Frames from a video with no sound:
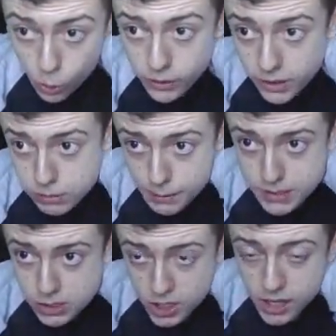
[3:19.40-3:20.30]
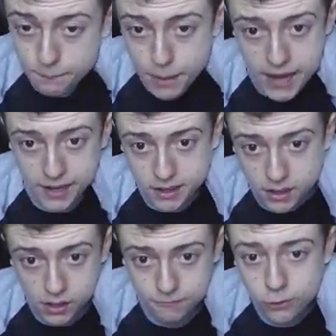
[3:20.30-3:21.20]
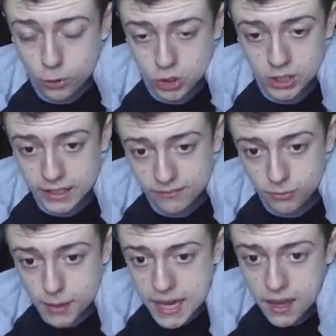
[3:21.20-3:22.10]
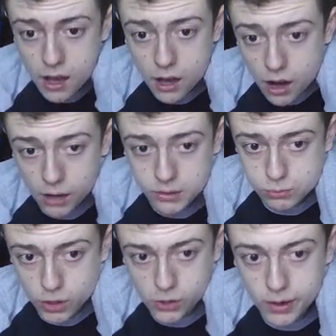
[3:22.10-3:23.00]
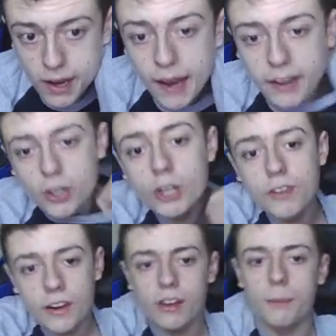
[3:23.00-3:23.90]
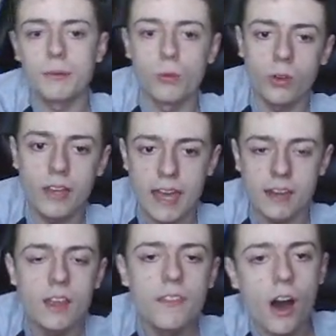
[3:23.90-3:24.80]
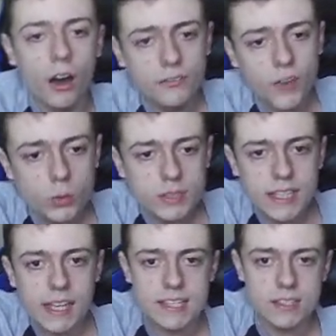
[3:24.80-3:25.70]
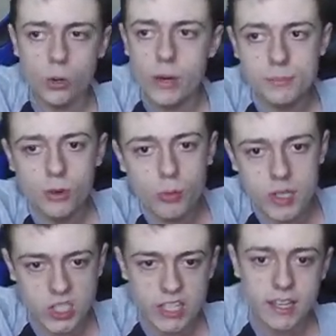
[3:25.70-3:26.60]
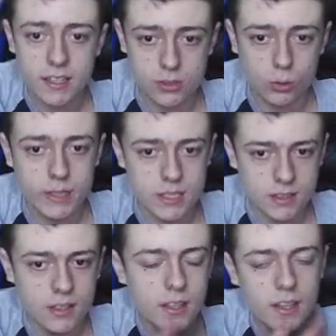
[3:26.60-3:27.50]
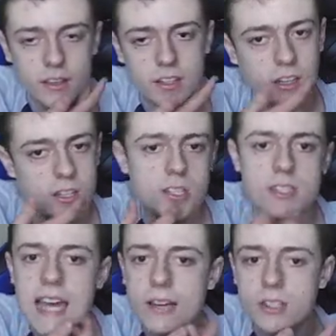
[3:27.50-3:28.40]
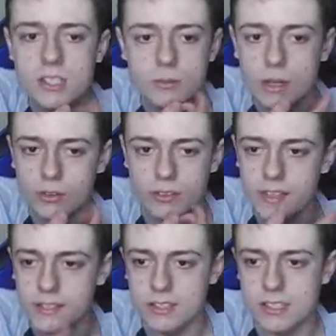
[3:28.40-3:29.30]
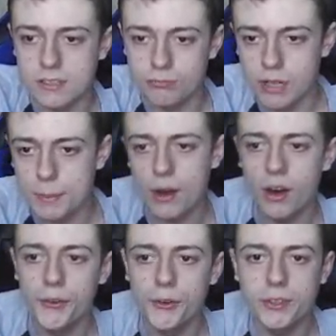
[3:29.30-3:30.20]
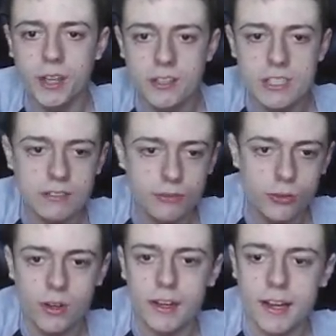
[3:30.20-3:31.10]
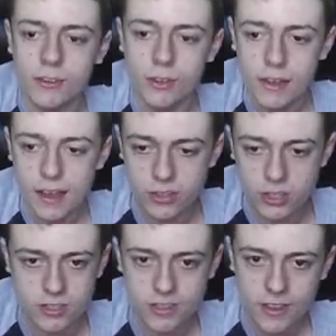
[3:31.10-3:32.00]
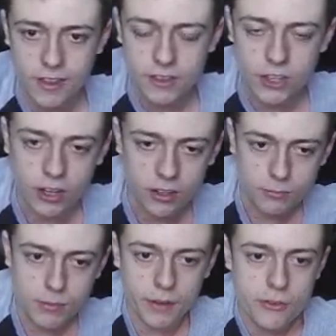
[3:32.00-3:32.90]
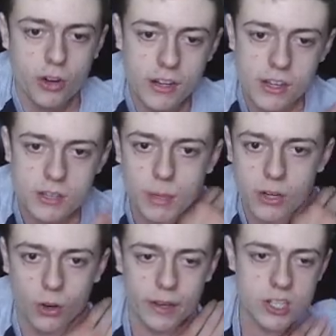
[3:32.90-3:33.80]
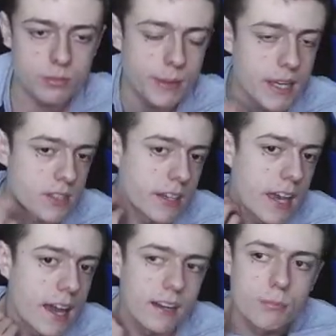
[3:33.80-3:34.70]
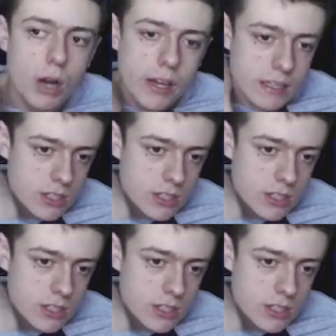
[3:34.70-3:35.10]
all those weapons to come back. Unfortunately for me, I was wrong. And I could very well be wrong again. The unvaulted list is always more risky, because it's always, you know, there's thousands of guns. There's probably about 100 guns in Fortnite now. And just, you know, I try and use my knowledge the best I can and my